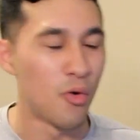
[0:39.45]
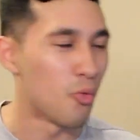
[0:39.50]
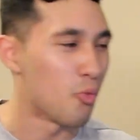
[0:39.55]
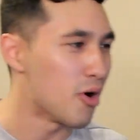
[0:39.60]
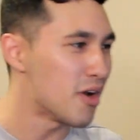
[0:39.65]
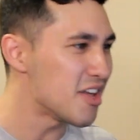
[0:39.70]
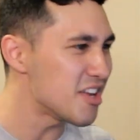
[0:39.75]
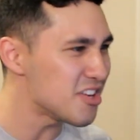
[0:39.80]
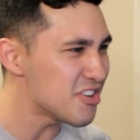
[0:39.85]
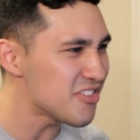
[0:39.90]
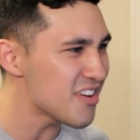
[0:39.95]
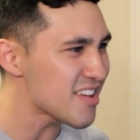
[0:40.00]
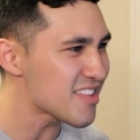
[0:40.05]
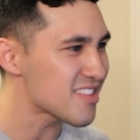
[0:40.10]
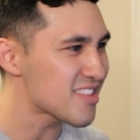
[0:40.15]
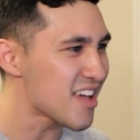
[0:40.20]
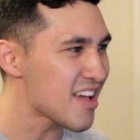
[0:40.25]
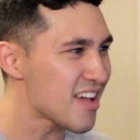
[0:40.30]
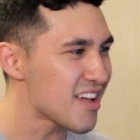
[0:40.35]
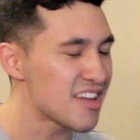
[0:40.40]
What did you
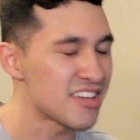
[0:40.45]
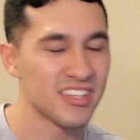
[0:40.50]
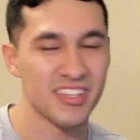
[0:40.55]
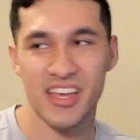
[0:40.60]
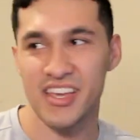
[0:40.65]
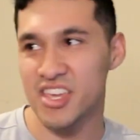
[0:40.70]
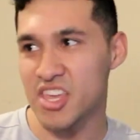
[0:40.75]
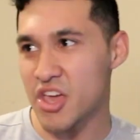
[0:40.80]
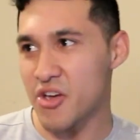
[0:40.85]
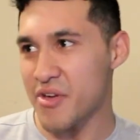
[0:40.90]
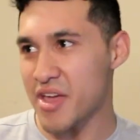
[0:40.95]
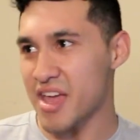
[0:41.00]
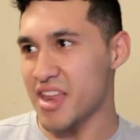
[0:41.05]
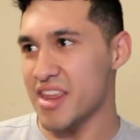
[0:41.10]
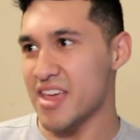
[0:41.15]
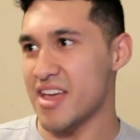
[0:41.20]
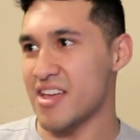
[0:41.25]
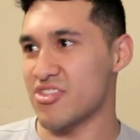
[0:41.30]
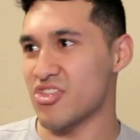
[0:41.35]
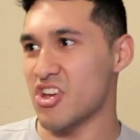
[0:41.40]
just say?" And she's like, "You
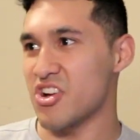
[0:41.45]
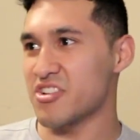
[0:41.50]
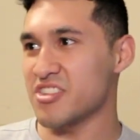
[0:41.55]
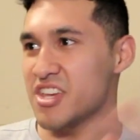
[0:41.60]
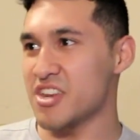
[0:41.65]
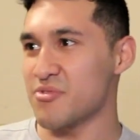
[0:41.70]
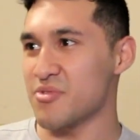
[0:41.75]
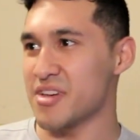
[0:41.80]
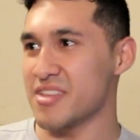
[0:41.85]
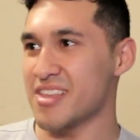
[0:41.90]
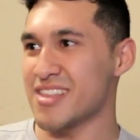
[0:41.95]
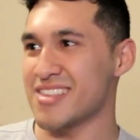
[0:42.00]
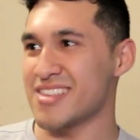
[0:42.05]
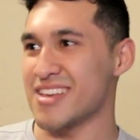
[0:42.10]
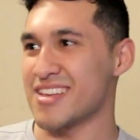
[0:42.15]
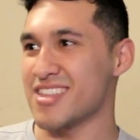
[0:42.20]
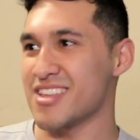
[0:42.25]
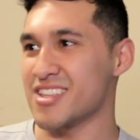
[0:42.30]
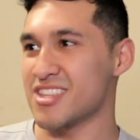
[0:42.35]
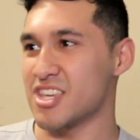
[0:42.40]
idiot, 13 Reasons
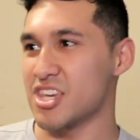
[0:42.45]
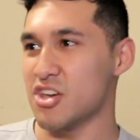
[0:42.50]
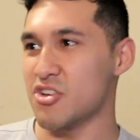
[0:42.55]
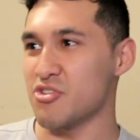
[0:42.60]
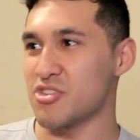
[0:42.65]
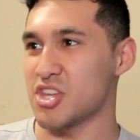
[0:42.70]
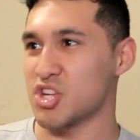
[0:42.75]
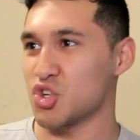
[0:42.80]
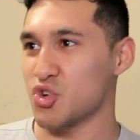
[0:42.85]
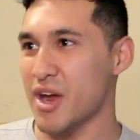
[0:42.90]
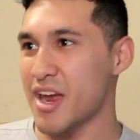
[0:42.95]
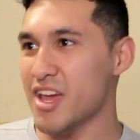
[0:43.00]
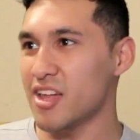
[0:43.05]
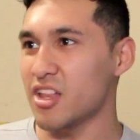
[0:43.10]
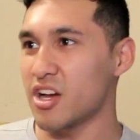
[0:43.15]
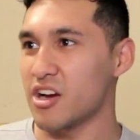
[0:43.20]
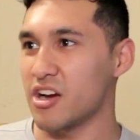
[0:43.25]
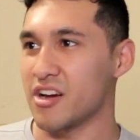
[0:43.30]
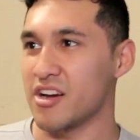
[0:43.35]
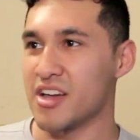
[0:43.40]
Season 2, the
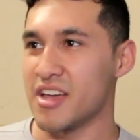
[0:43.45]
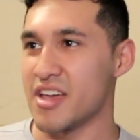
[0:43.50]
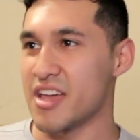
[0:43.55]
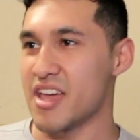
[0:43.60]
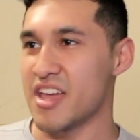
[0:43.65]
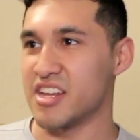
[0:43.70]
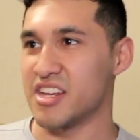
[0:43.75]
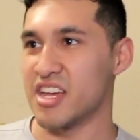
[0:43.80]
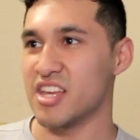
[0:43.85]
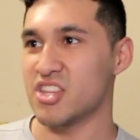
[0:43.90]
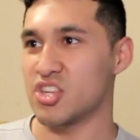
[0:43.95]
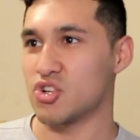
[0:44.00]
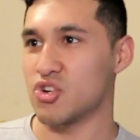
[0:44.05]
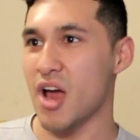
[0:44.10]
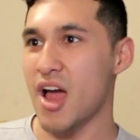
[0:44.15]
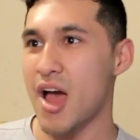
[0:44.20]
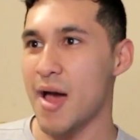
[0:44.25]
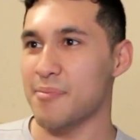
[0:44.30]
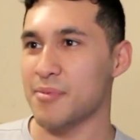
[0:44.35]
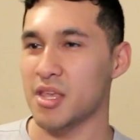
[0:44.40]
trailer, it just
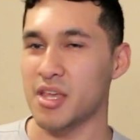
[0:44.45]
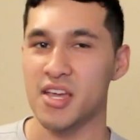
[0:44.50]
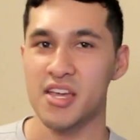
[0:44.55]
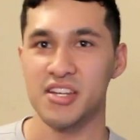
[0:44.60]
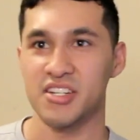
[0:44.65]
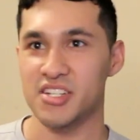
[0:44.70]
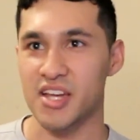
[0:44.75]
dropped.